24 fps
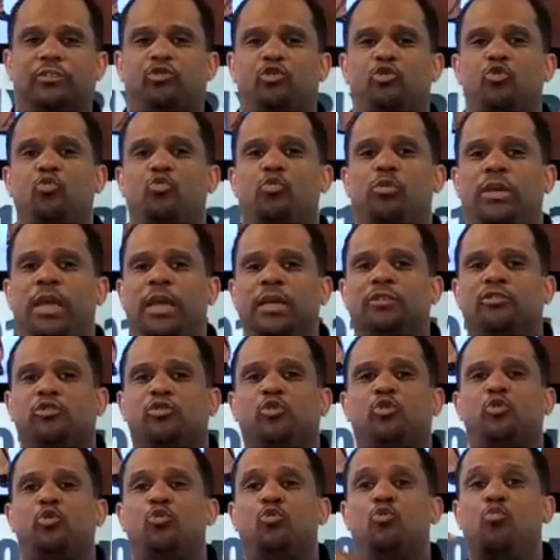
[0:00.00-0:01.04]
to get
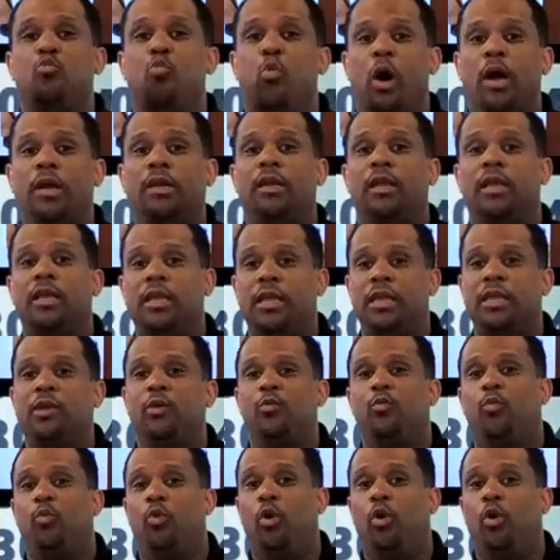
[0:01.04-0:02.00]
to what he